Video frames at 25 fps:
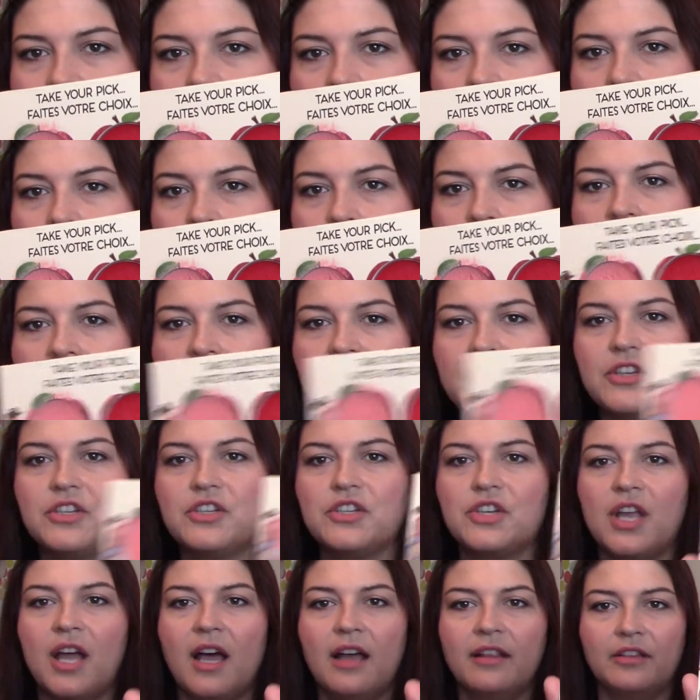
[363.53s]

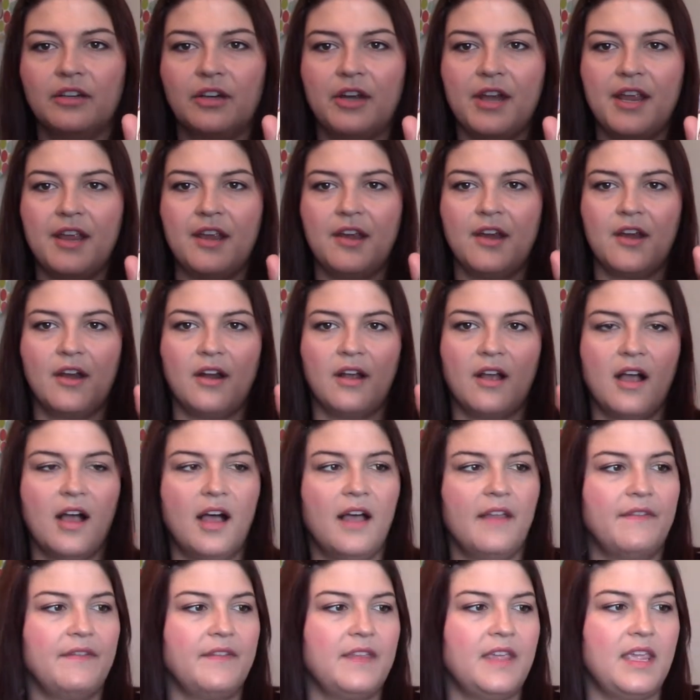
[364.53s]
reddish color here
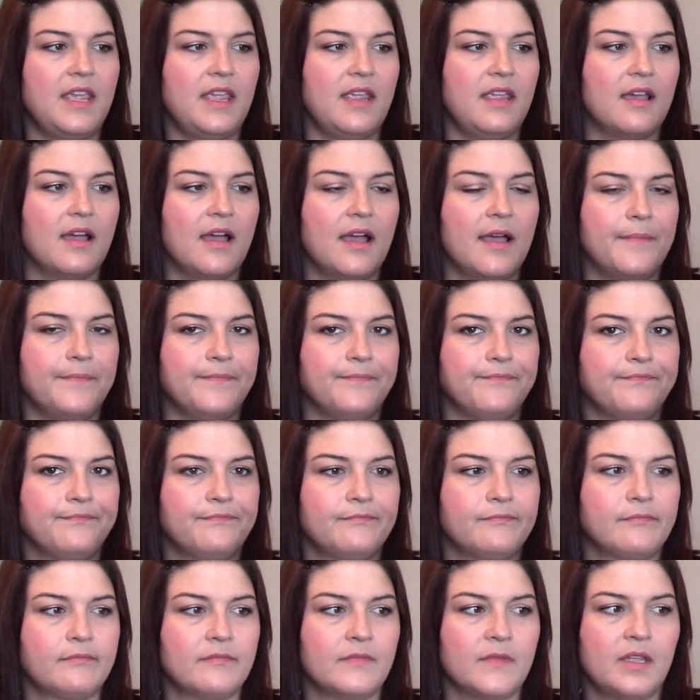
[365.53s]
on the
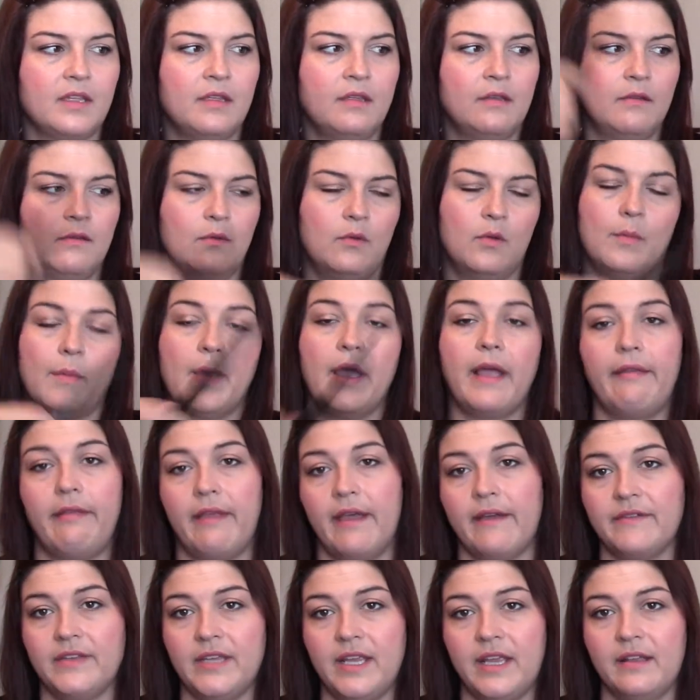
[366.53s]
well, my
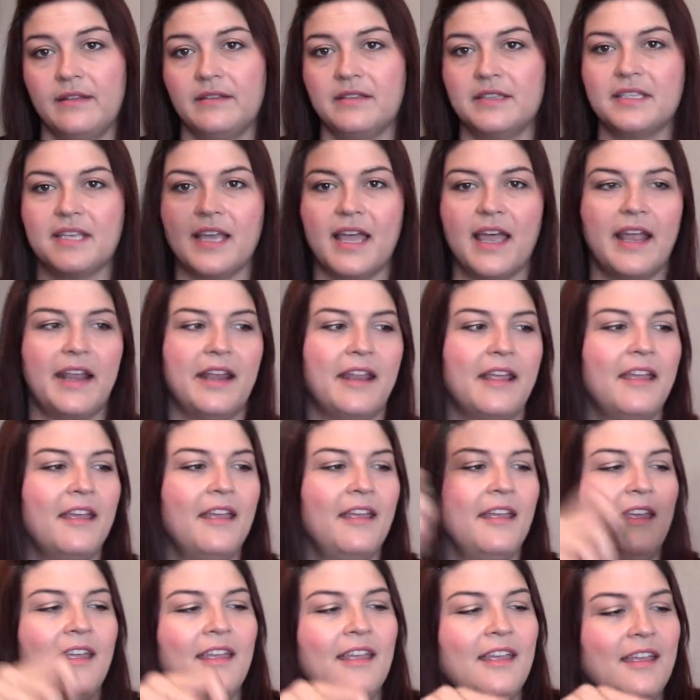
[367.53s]
left hand side,
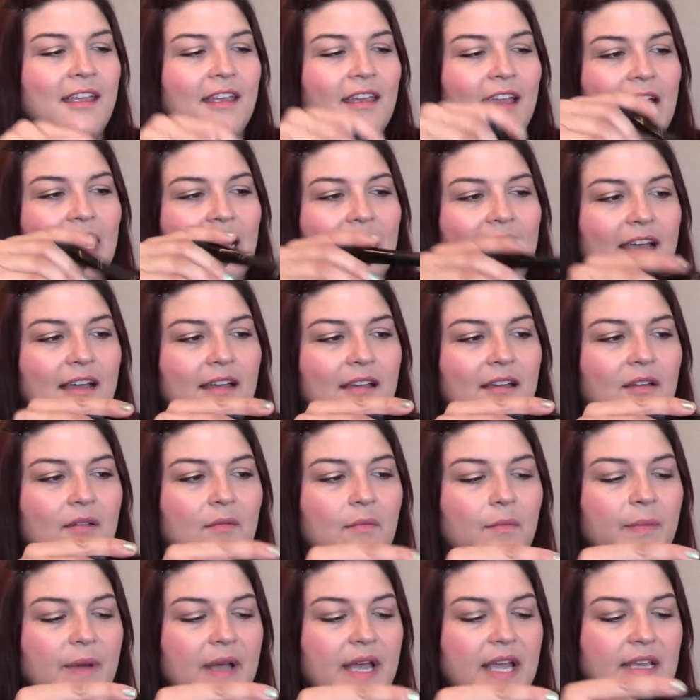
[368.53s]

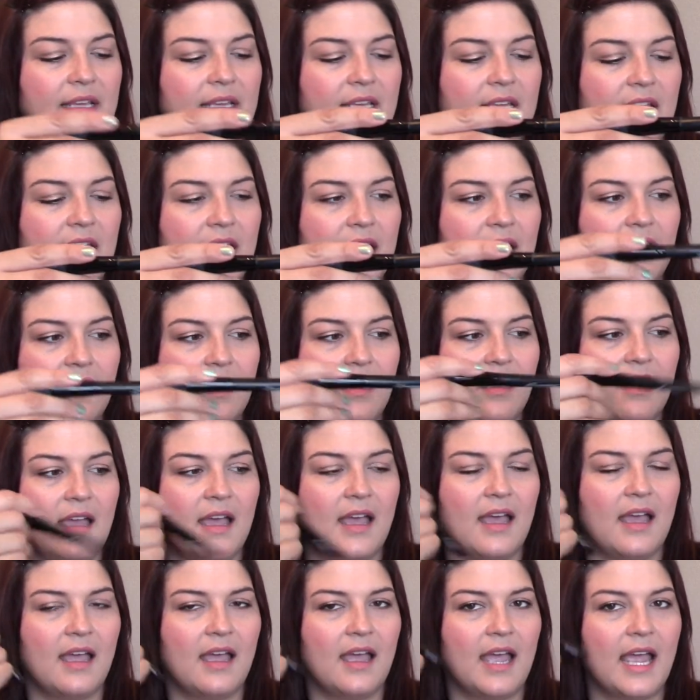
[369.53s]
but
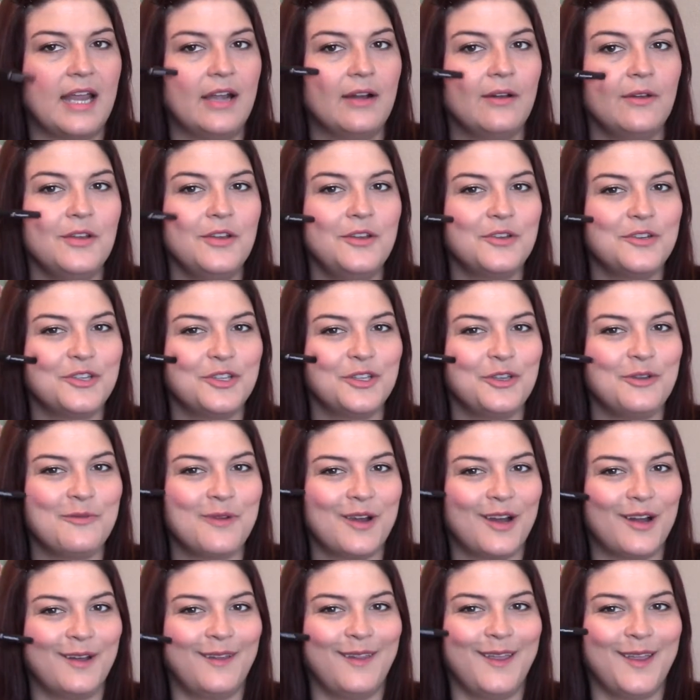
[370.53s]
I don't usually
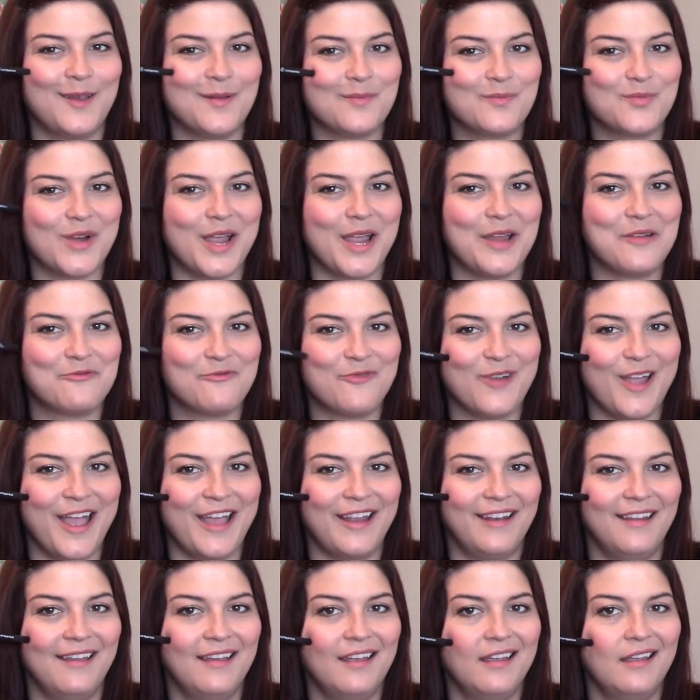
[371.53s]
wear like a bright
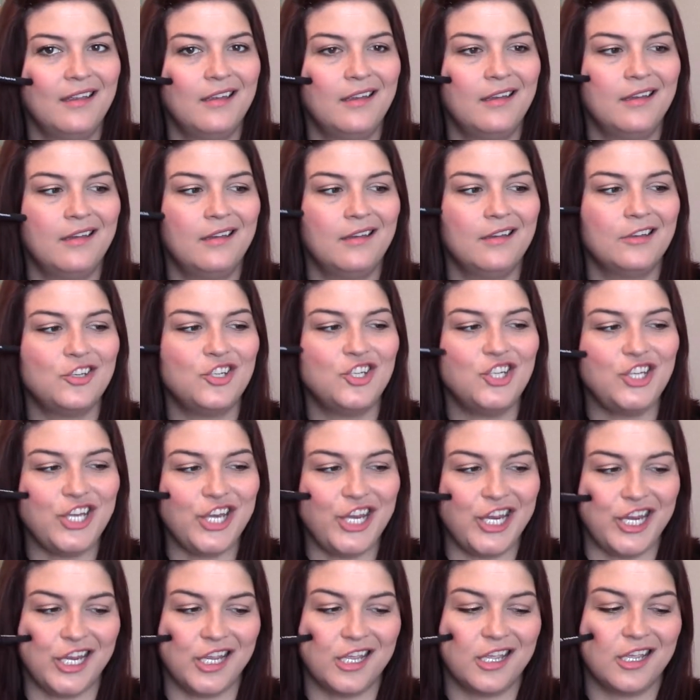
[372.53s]
red
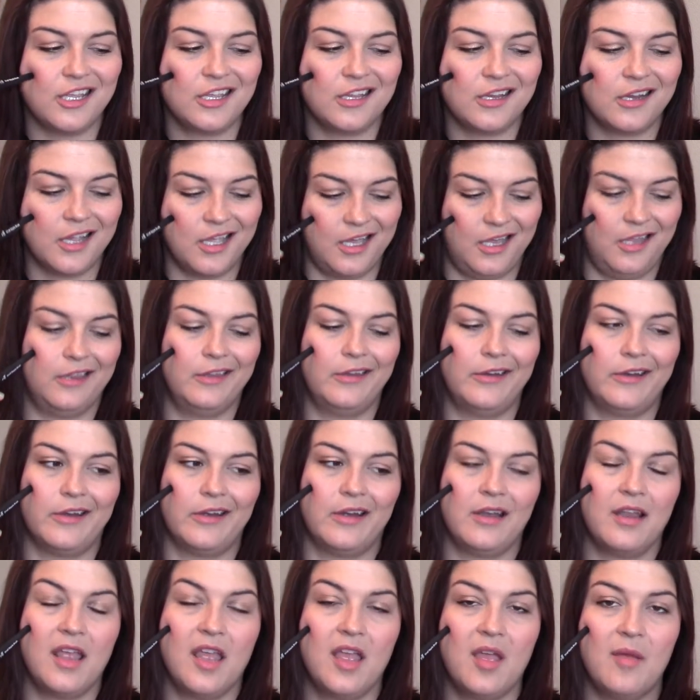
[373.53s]
cheek
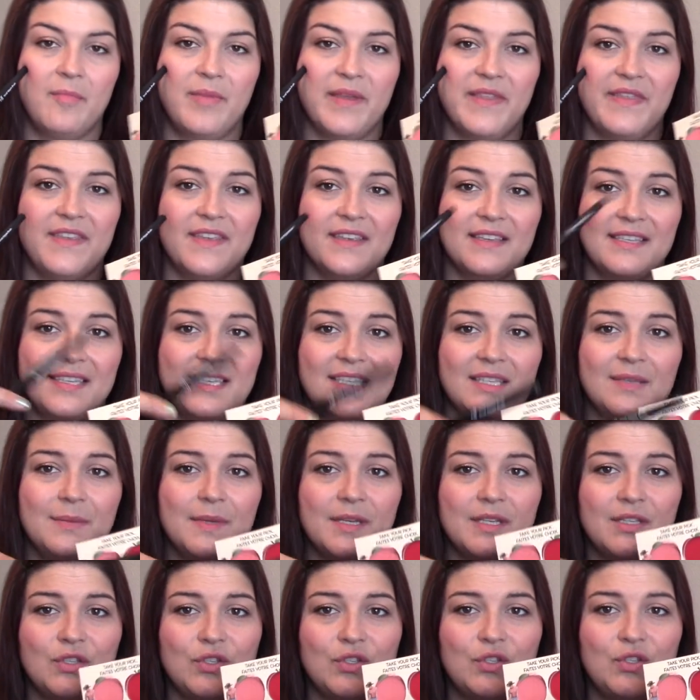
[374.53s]
color, but this has
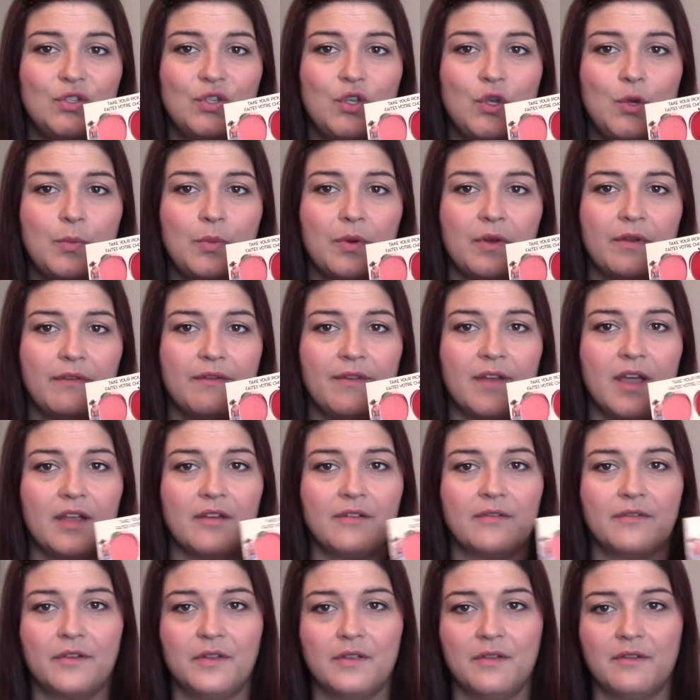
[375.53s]
been super
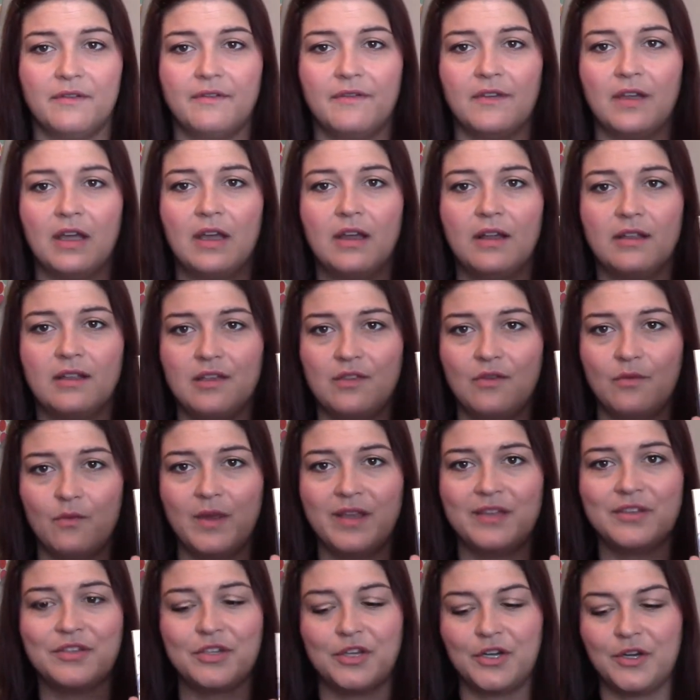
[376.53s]
fun for the fall and the
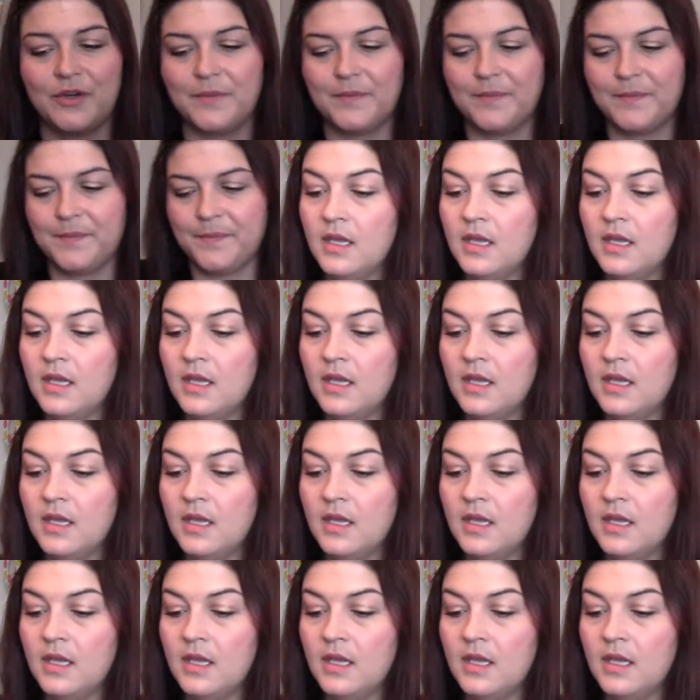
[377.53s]
winter.